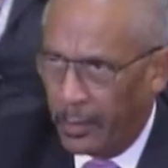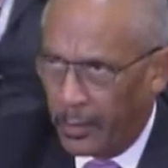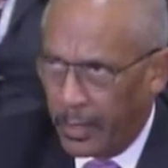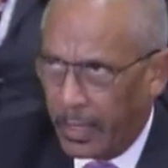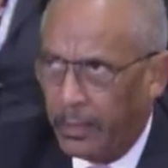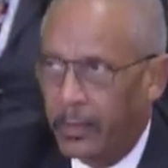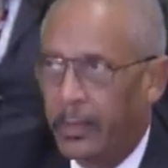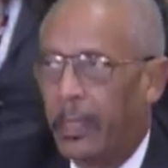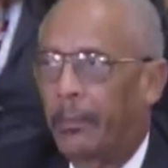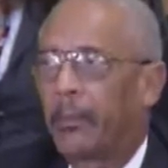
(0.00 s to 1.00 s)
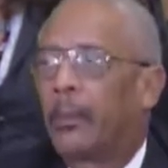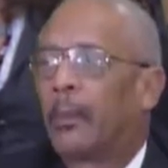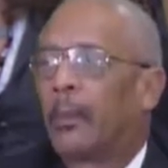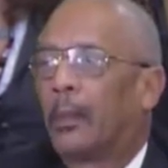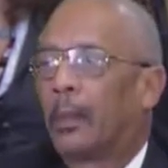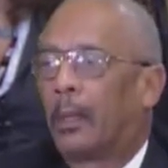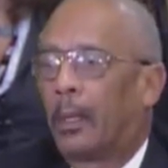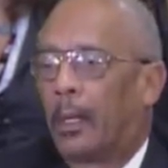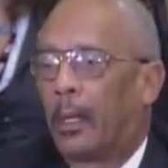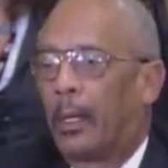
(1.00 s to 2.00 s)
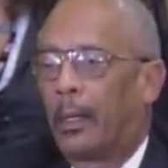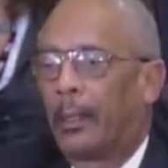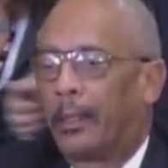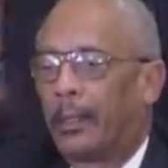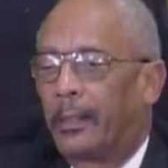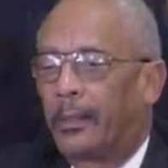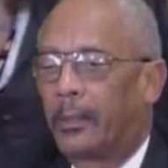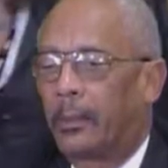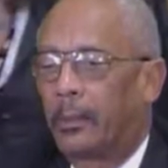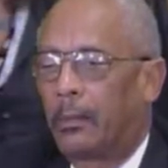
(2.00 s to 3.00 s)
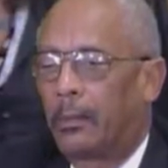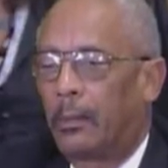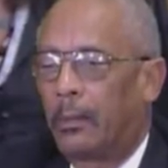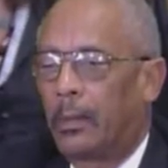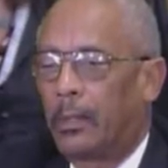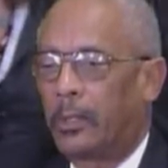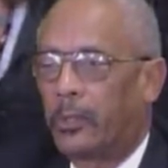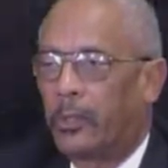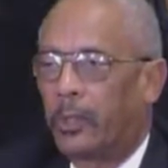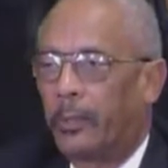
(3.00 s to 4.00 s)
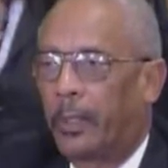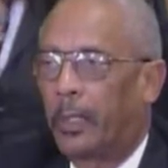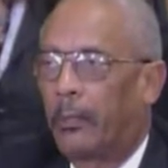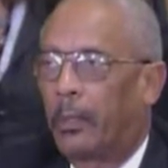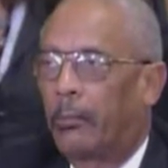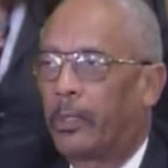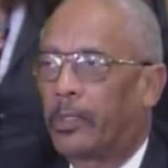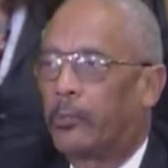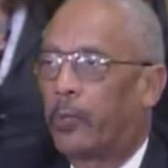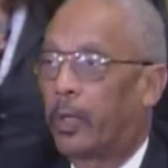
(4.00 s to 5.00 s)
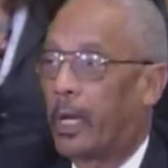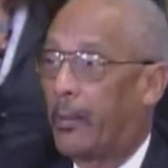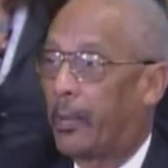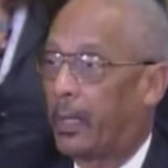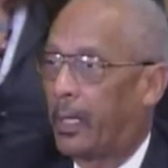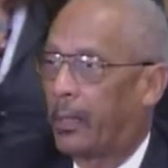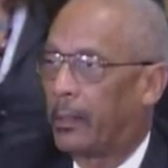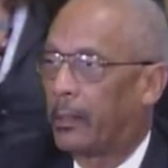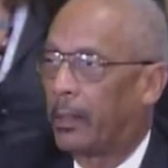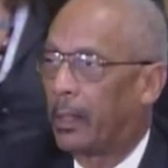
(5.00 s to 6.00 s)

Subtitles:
The second step is these issues are becoming much more complicated,